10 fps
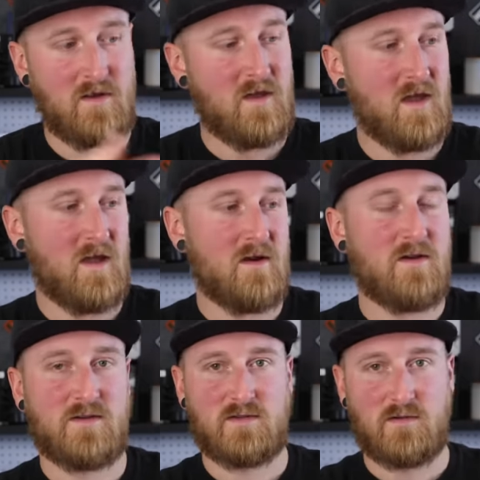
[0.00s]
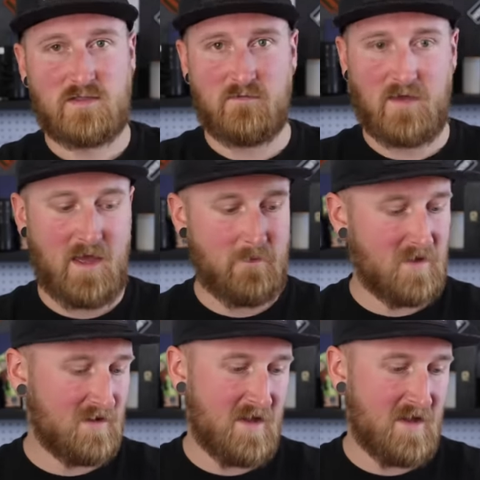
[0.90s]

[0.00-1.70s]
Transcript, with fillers: and all sorts of camping